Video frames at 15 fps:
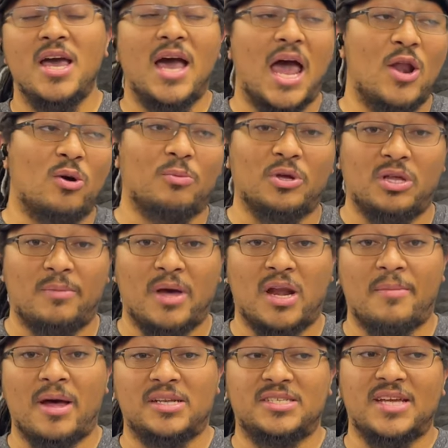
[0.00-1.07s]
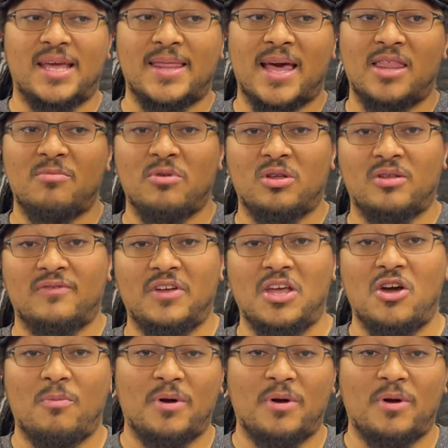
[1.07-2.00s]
I know I'm really bad about saying that in the middle of the video,